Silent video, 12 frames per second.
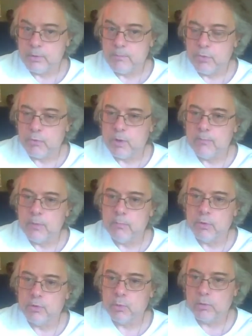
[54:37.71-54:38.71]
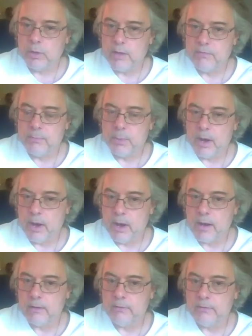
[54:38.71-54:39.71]
Three members were left
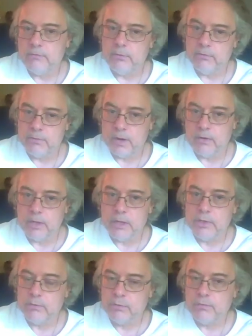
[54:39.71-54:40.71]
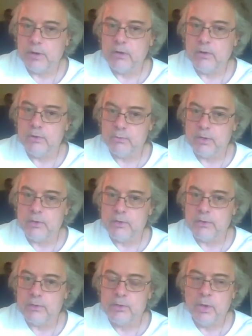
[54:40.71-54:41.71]
behind for very, each for various
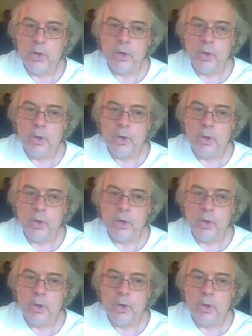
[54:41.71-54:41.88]
reasons.